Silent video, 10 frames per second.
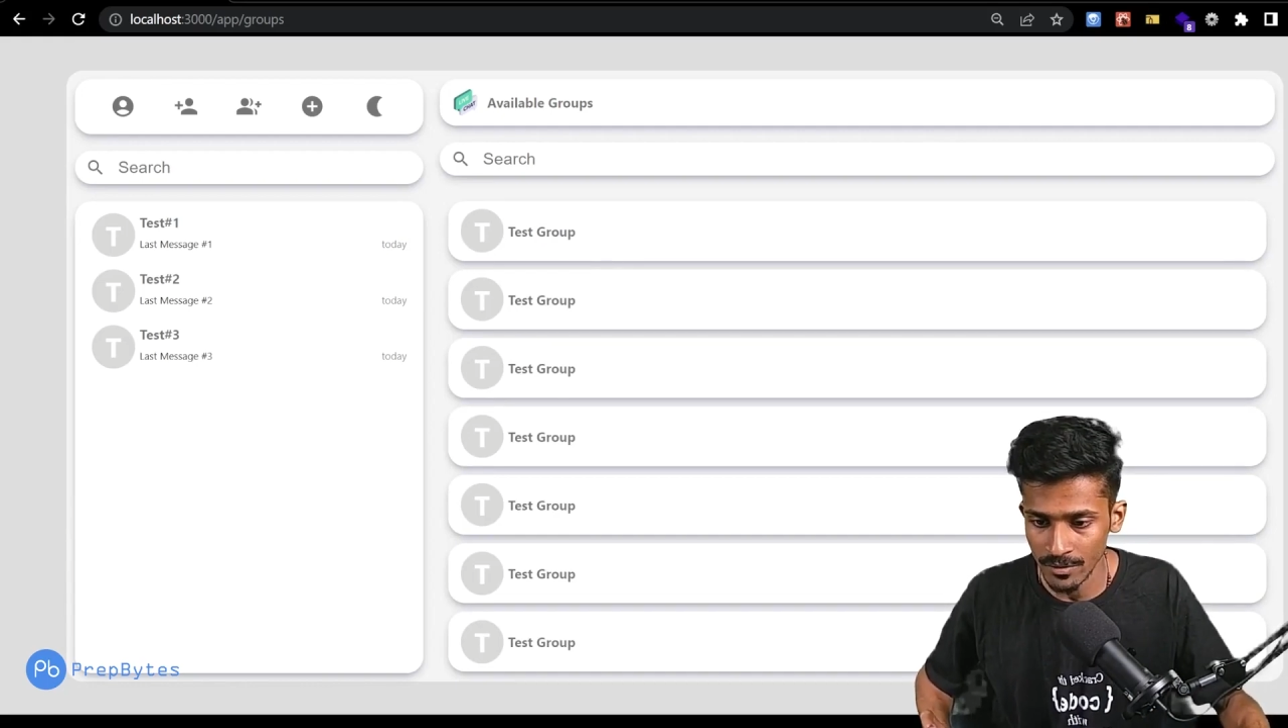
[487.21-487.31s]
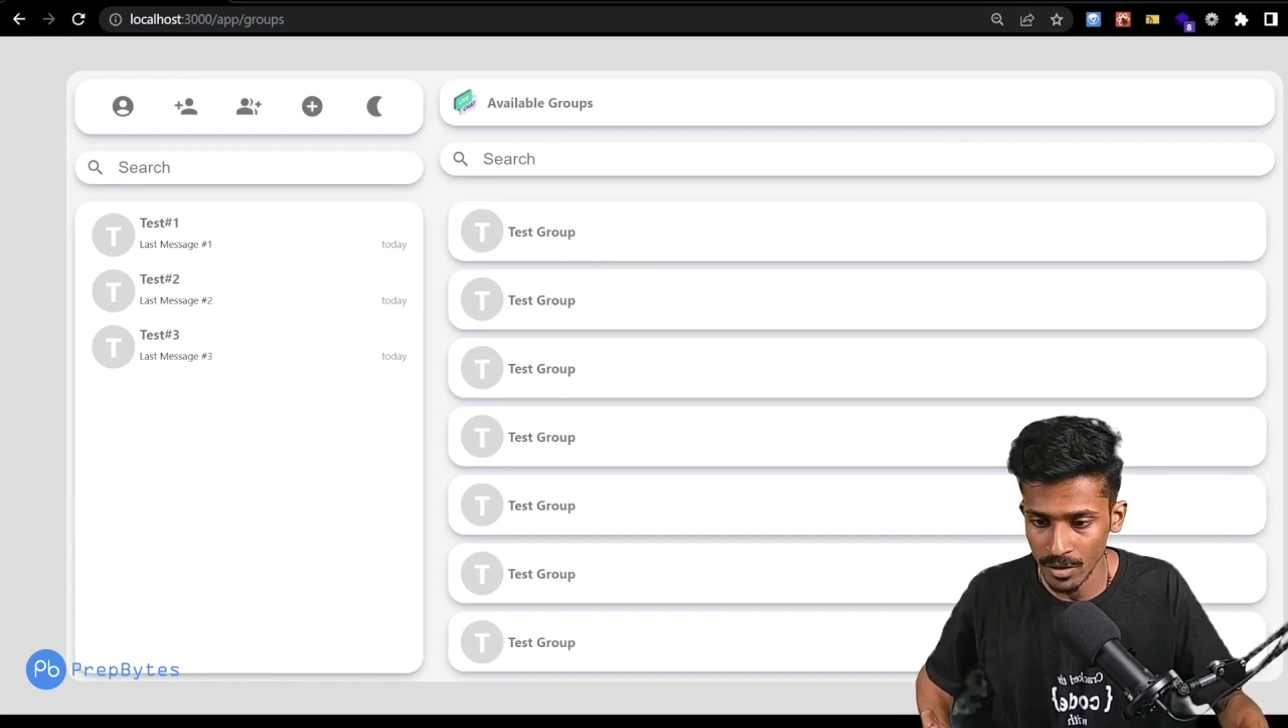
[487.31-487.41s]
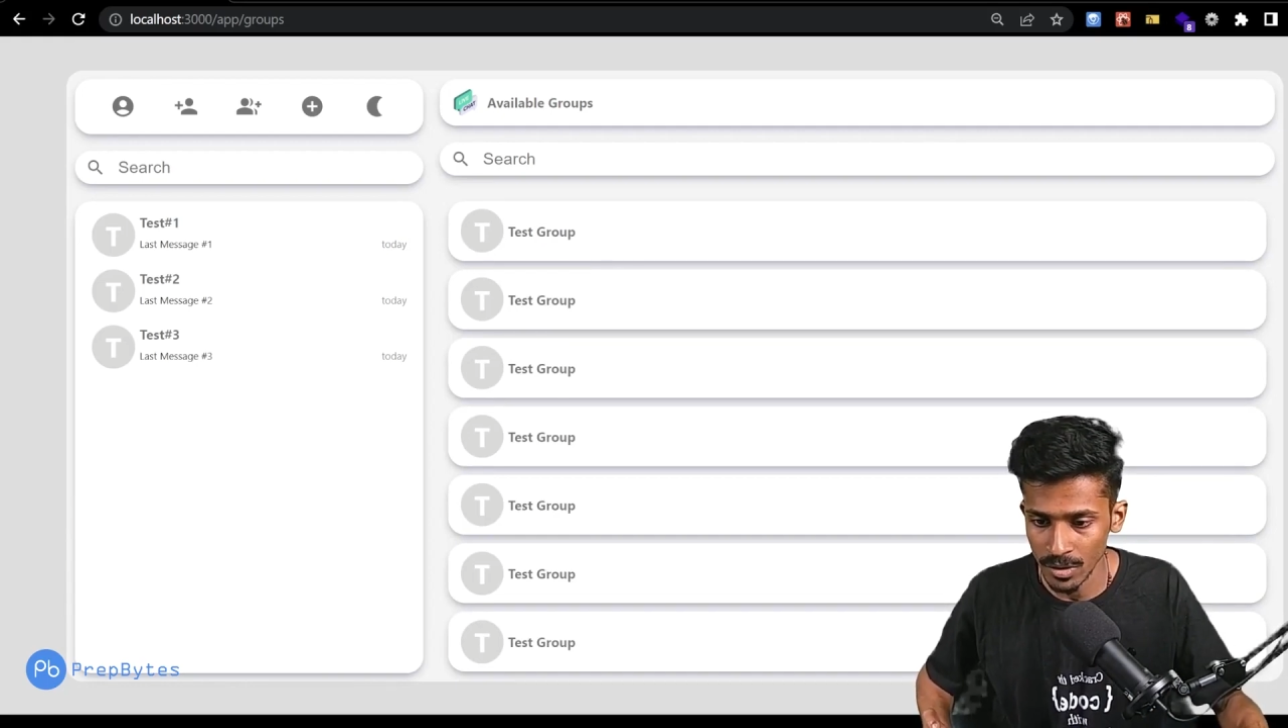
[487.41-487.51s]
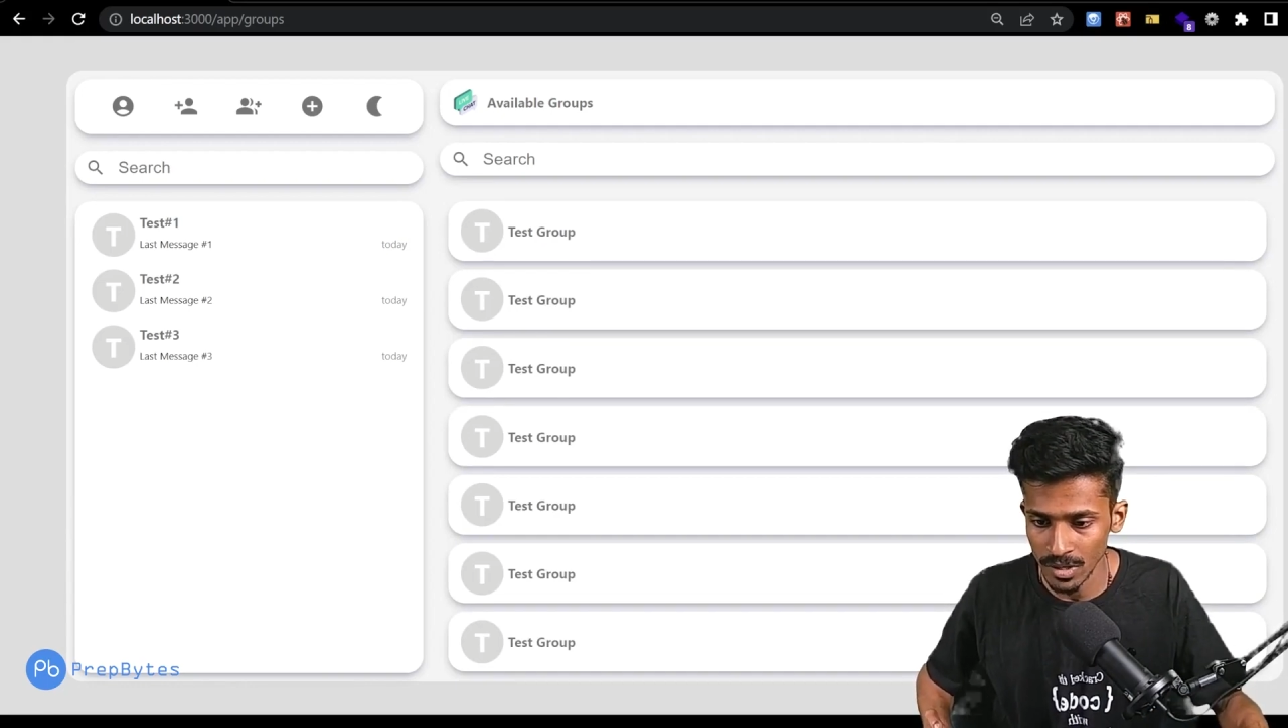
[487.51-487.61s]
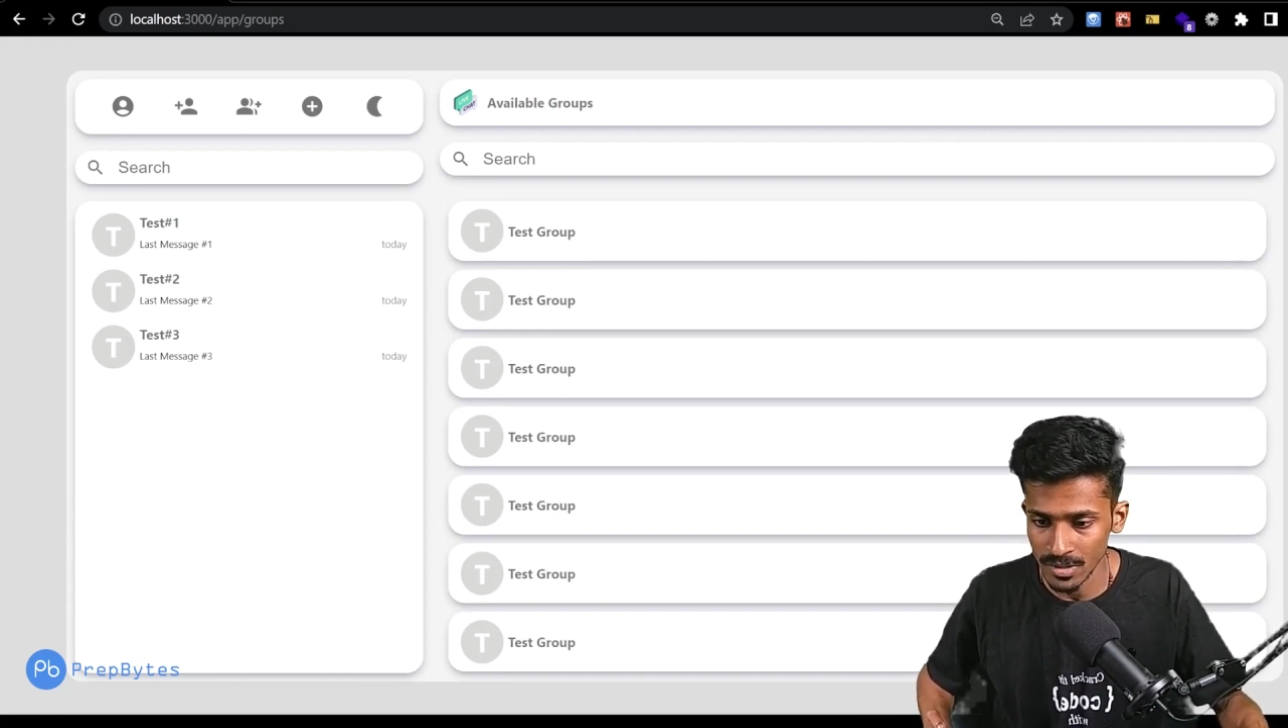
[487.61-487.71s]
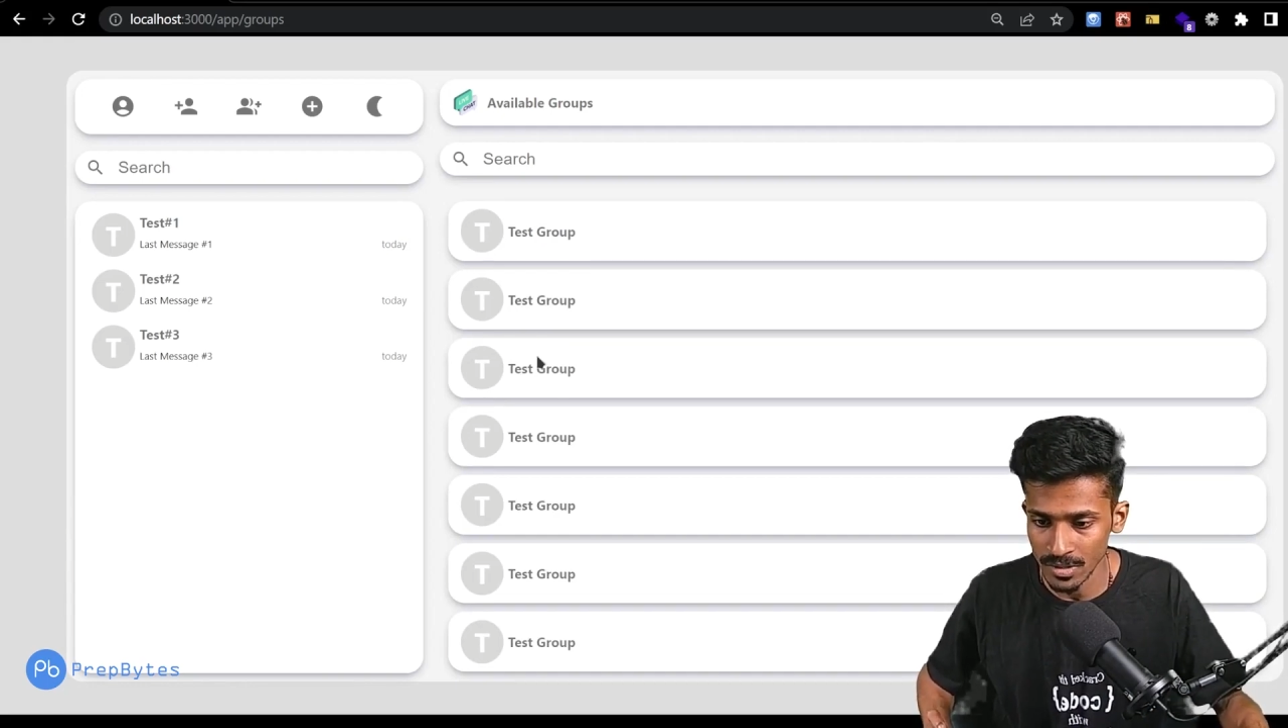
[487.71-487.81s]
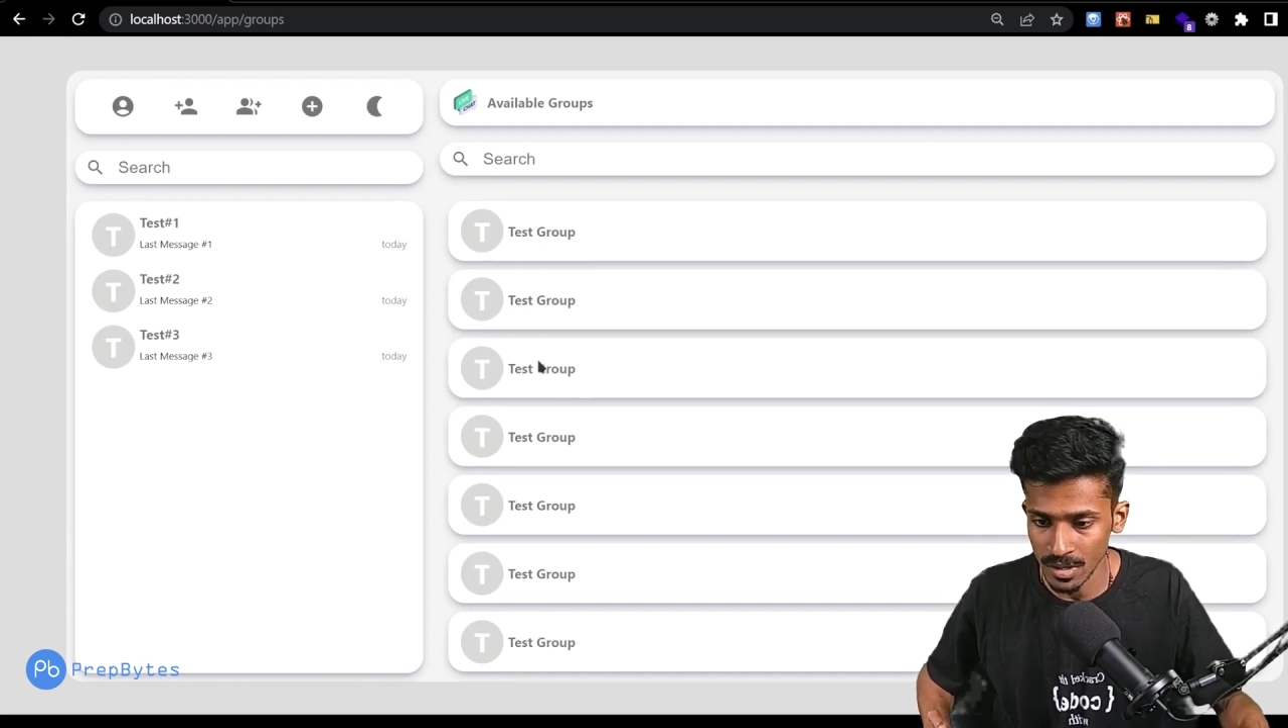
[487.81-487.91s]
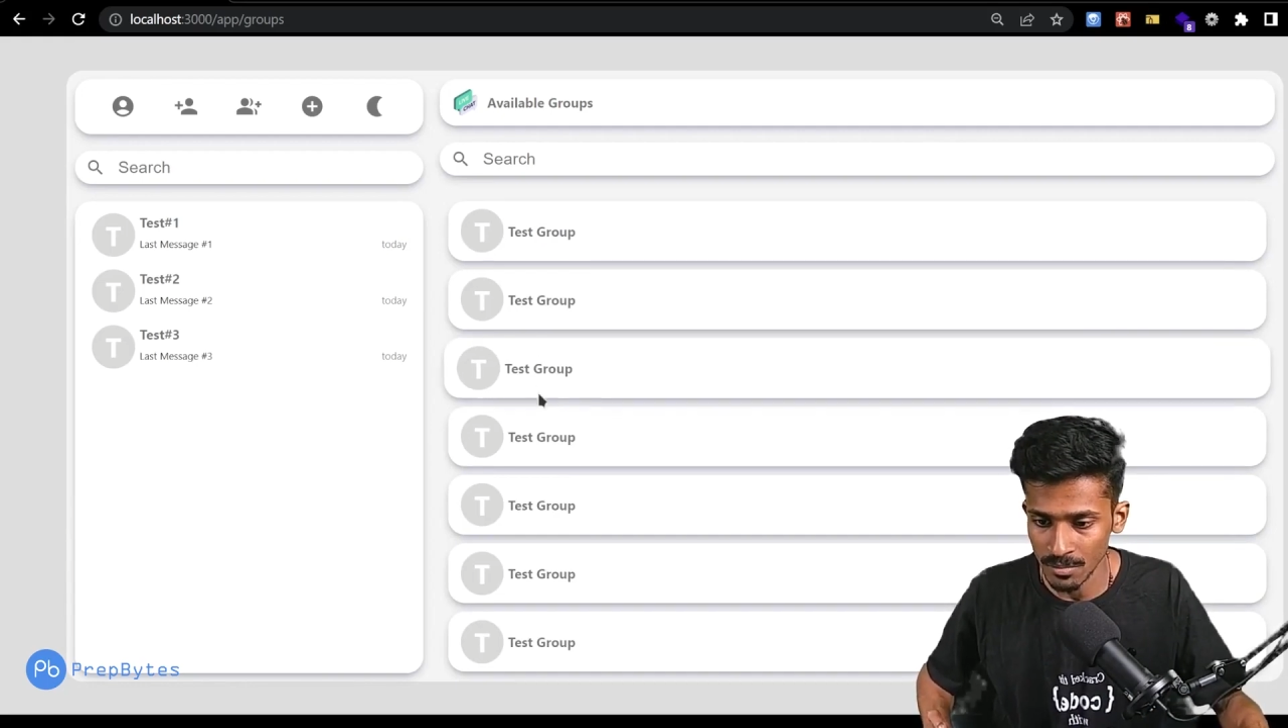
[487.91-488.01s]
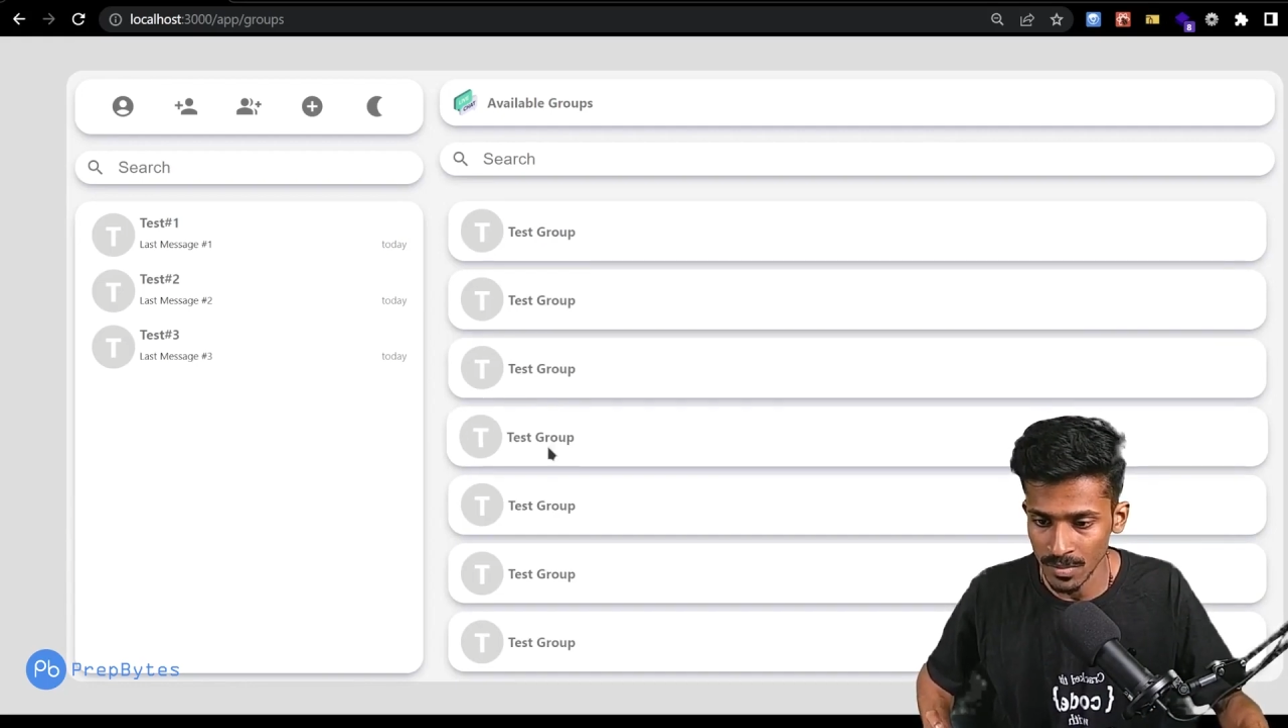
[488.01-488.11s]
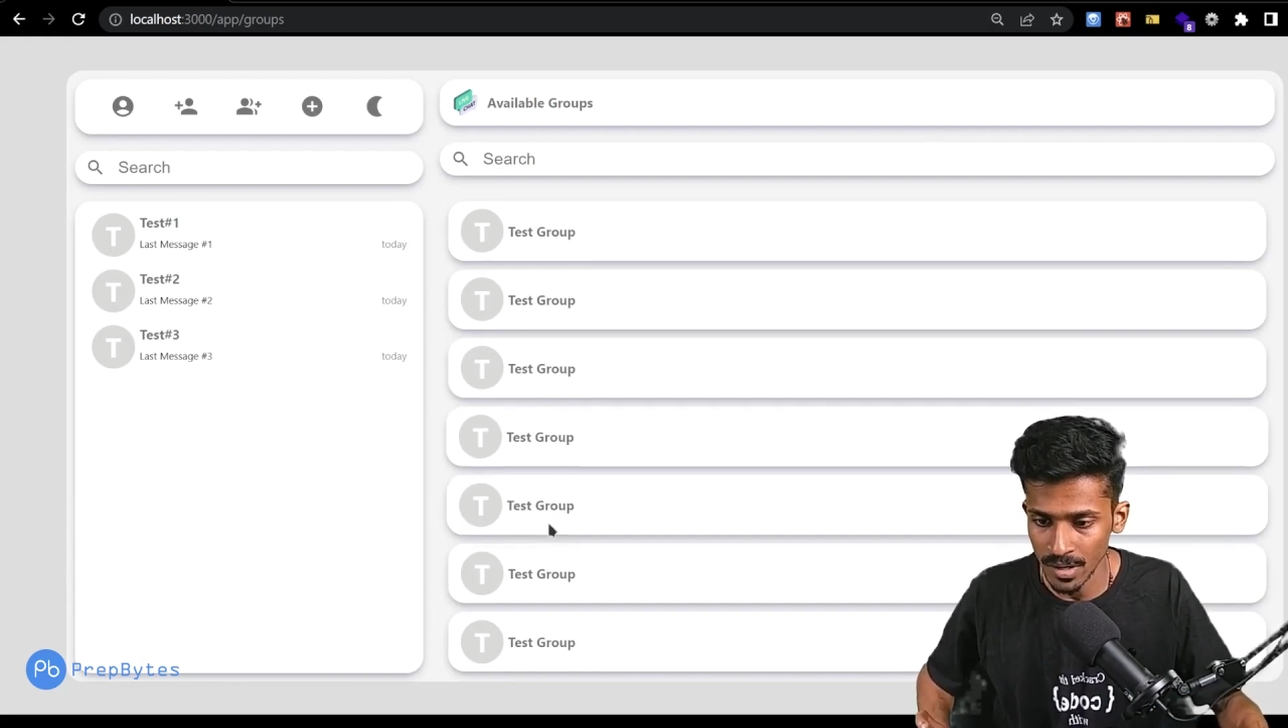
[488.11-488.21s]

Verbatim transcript: Let's just come back